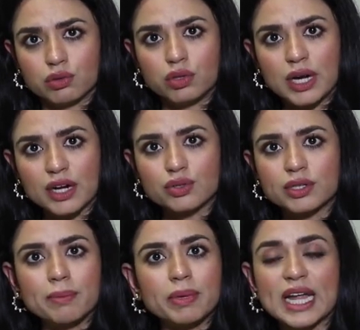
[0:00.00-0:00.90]
good luck
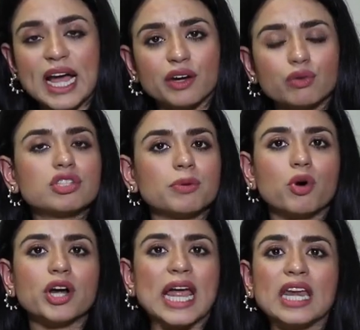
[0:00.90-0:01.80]
to them but I don't
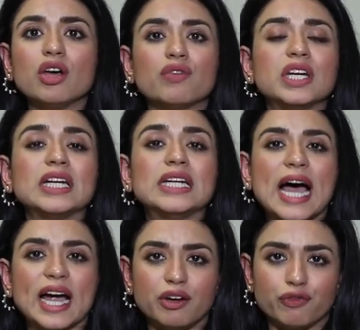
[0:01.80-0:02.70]
support any of the
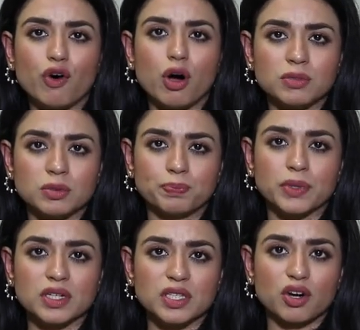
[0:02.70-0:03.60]
diet forms
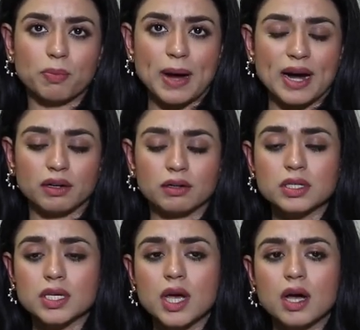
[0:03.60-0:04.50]
per se or
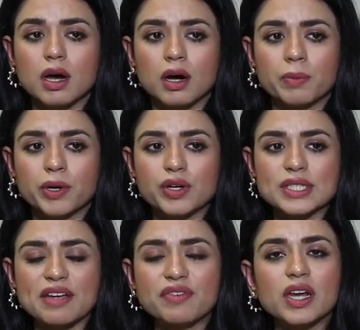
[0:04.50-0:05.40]
patterns
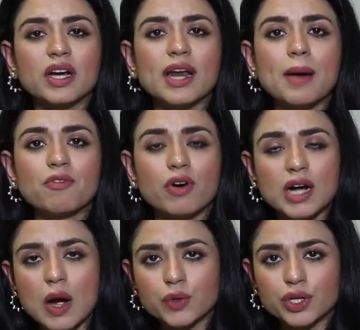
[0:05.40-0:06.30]
because I feel agar aap
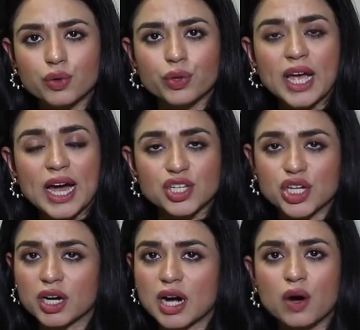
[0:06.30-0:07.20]
workout karoge
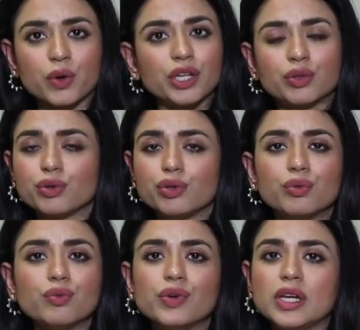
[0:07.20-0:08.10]
acha khaoge to
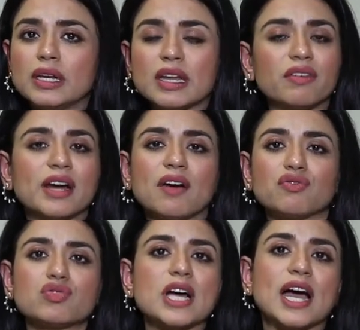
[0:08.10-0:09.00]
you will never
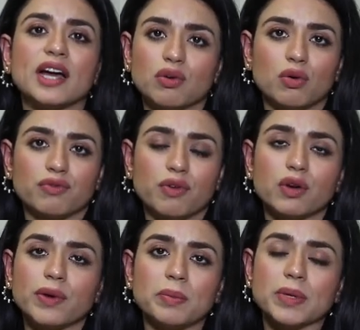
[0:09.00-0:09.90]
have to diet or
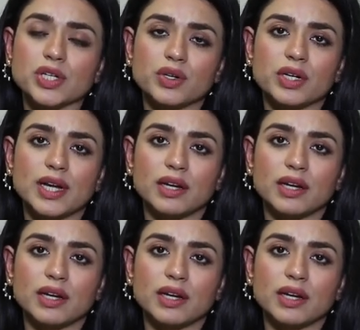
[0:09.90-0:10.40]
follow any particular